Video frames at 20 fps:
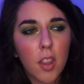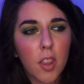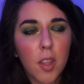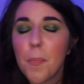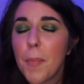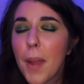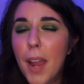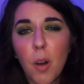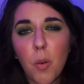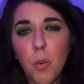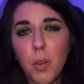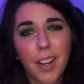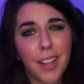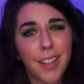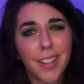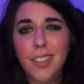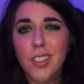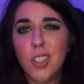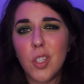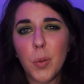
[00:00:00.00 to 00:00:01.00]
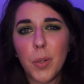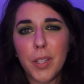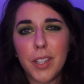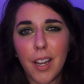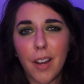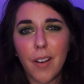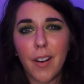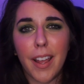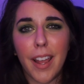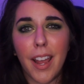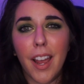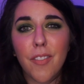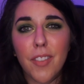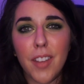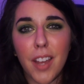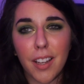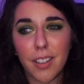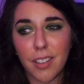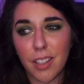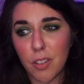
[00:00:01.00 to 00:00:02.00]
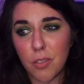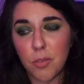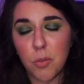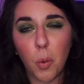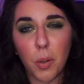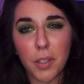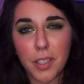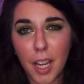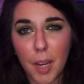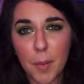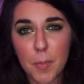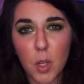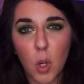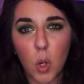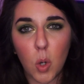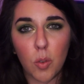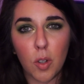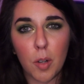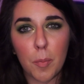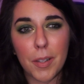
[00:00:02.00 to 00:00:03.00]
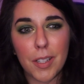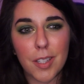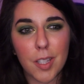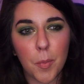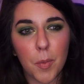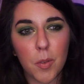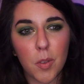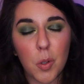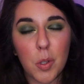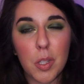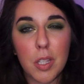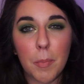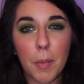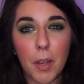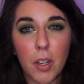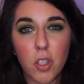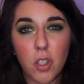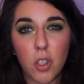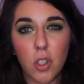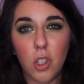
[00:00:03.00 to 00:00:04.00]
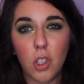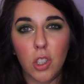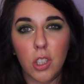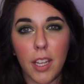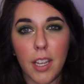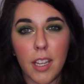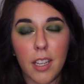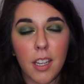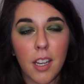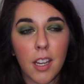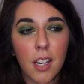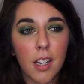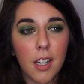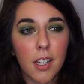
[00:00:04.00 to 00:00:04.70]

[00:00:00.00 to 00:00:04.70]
The matte one I can do without. I have that like four times over, but some of those special like